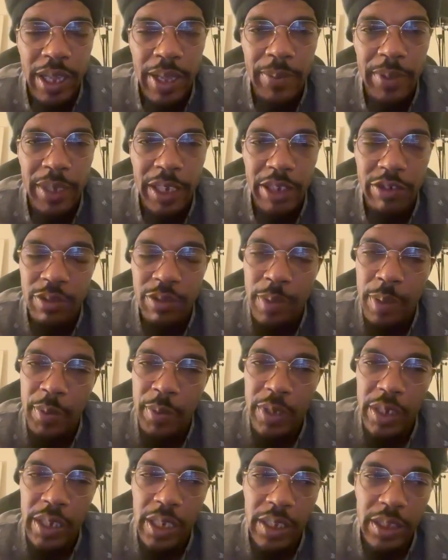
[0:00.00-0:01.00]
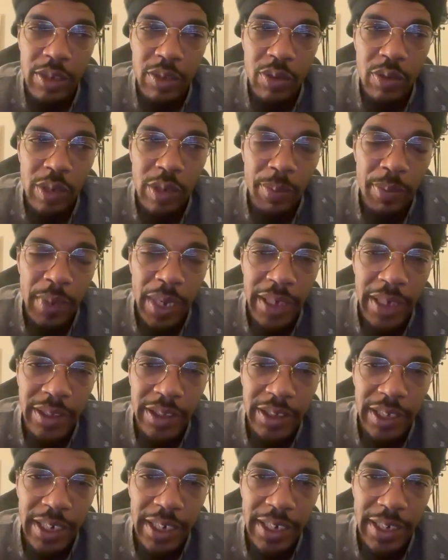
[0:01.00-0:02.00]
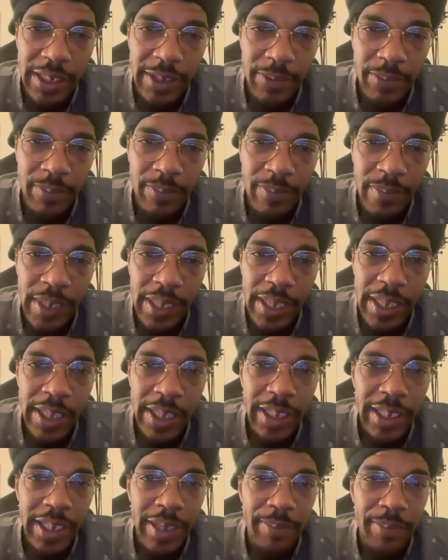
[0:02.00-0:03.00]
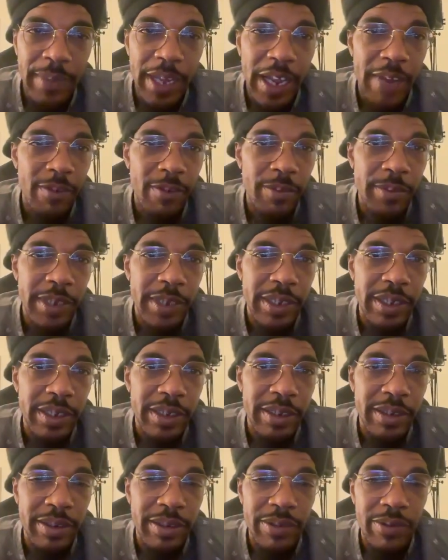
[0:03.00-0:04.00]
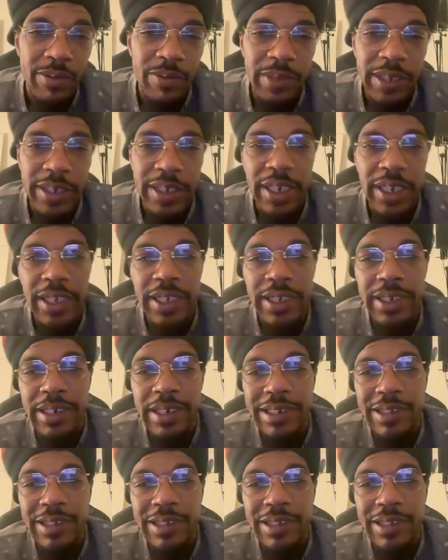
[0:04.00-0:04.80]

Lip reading: because remember, nothing on the blockchain can ever be redone.